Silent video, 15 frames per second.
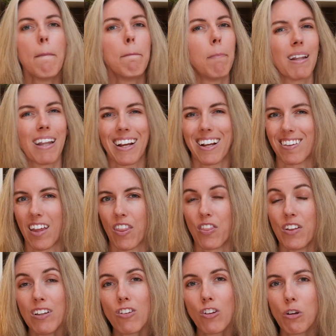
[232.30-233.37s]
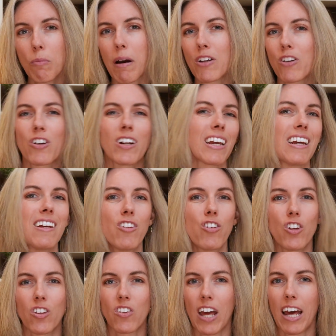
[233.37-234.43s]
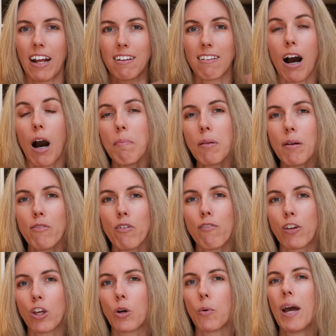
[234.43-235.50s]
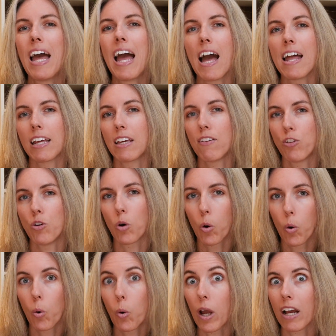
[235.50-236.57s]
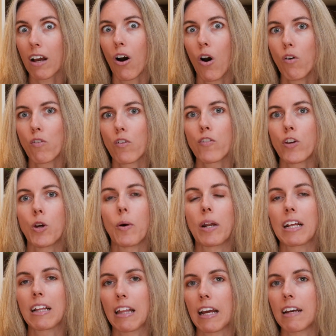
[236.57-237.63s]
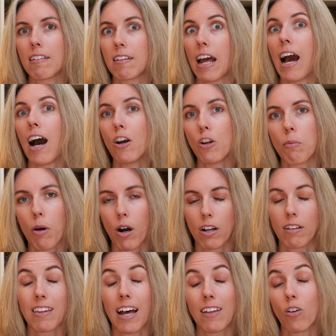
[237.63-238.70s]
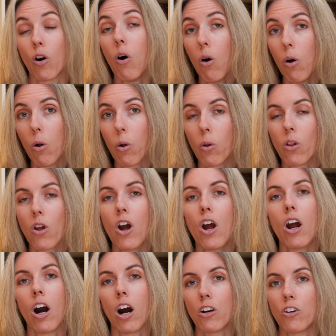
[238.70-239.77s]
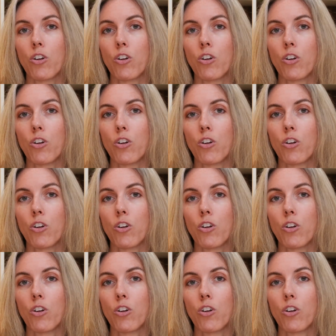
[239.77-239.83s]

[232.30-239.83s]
But like I said, this new metric is just at a top level view, and it gives you a quick overview and glance at how your products as a whole are